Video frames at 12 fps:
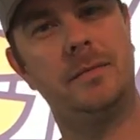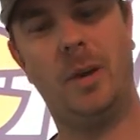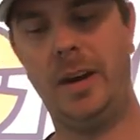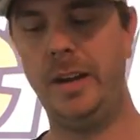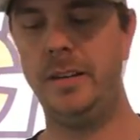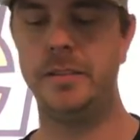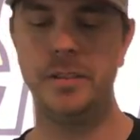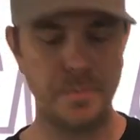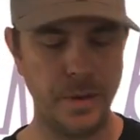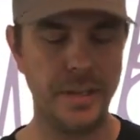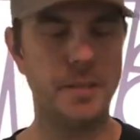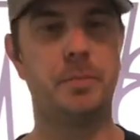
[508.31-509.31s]
Why?
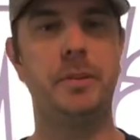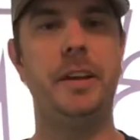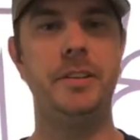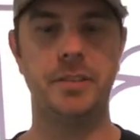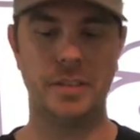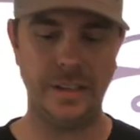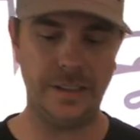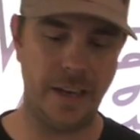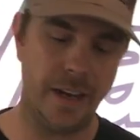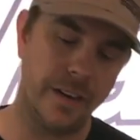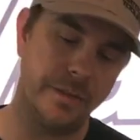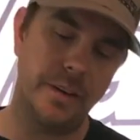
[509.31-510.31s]
Just because I'm pretentious like
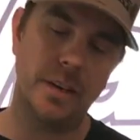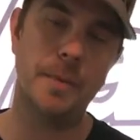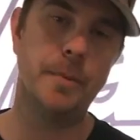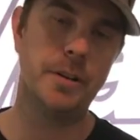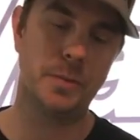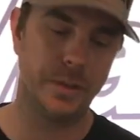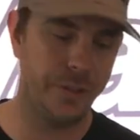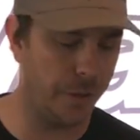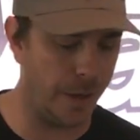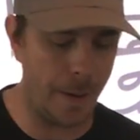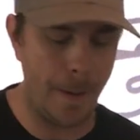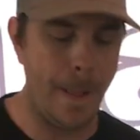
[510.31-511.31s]
that, and I figured I might as well
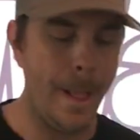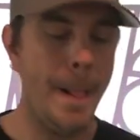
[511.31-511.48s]
do it.